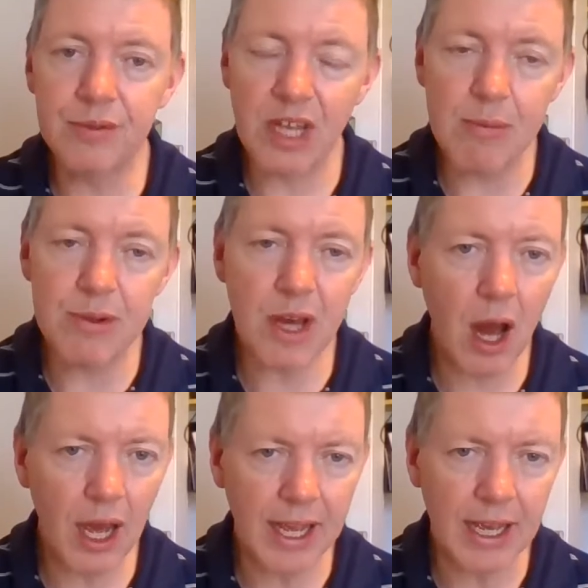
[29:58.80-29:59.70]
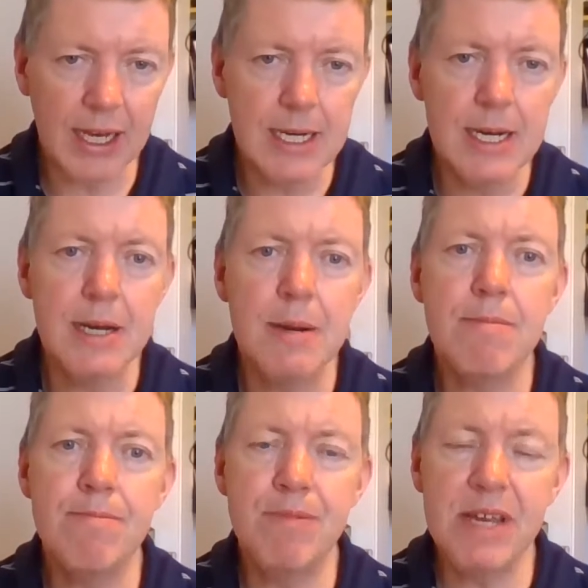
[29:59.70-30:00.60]
Same with I.
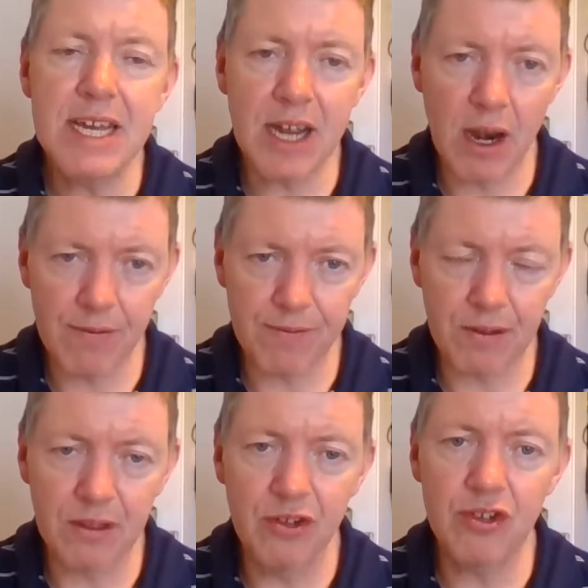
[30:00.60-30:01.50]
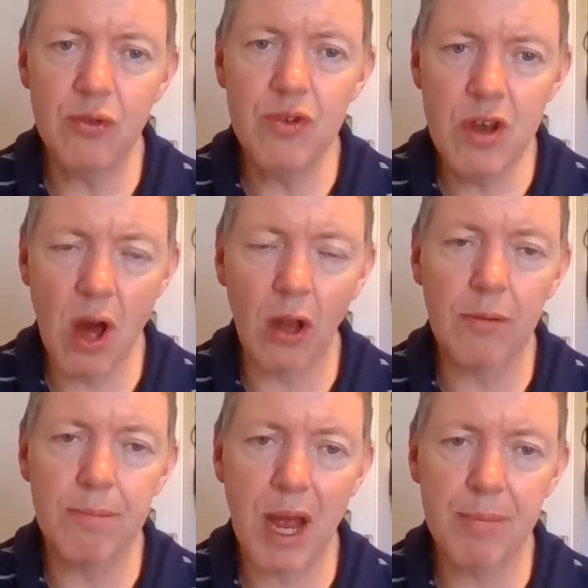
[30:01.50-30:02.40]
Be careful. Do not